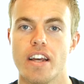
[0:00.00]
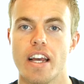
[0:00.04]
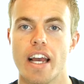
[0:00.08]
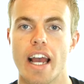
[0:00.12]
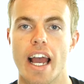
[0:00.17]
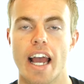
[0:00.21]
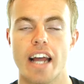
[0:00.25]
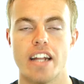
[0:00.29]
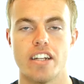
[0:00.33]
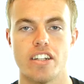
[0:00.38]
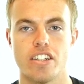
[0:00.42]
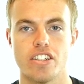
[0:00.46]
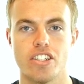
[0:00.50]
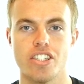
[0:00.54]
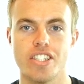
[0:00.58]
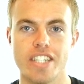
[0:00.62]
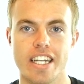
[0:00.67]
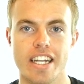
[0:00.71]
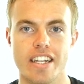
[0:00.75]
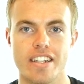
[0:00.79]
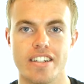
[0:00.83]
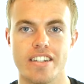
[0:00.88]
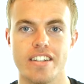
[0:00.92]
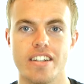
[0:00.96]
And a
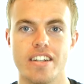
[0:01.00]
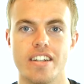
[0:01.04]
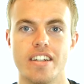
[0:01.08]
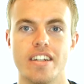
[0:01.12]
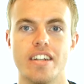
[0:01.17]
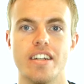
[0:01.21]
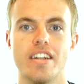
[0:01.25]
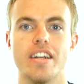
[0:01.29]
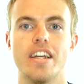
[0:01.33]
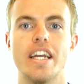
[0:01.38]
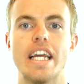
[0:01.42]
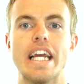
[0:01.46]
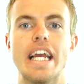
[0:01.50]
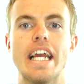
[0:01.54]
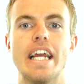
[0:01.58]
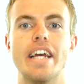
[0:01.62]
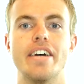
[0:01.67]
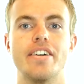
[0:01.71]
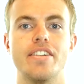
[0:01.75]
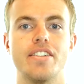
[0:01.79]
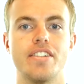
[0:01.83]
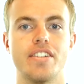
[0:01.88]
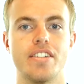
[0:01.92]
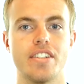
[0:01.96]
state
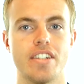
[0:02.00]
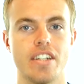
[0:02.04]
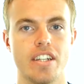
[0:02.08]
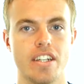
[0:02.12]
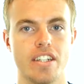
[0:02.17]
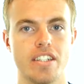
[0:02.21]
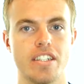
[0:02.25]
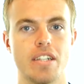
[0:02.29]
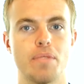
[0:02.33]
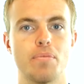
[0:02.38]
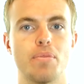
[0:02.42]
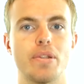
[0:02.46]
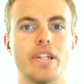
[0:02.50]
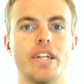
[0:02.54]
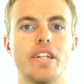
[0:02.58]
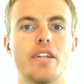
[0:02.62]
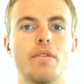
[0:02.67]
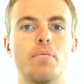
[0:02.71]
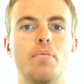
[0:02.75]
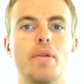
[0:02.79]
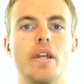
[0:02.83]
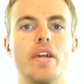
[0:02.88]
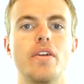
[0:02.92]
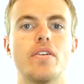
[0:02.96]
is simply an
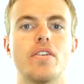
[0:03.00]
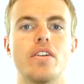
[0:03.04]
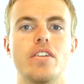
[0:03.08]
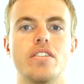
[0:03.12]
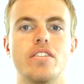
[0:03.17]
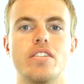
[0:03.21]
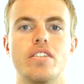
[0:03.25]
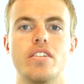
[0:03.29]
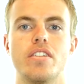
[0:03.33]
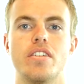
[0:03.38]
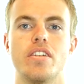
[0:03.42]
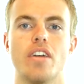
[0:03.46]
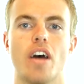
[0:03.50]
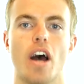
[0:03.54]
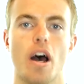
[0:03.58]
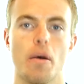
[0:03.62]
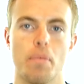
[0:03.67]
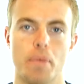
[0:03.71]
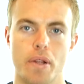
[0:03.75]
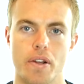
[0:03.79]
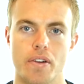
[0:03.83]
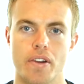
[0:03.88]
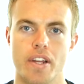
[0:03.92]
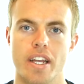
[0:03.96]
appearance
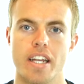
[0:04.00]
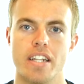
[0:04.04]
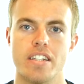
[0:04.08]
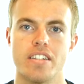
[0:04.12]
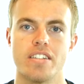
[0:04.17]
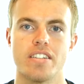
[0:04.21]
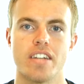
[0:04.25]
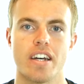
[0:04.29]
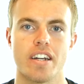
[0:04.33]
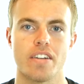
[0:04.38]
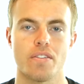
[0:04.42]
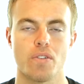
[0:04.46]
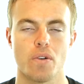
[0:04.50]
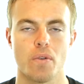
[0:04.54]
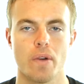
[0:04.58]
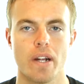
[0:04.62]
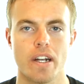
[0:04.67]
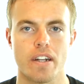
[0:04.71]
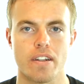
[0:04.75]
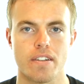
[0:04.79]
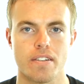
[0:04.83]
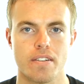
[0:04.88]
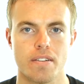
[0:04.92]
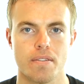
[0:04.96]
appearing inside of
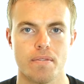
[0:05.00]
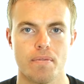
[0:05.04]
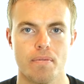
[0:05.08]
awareness.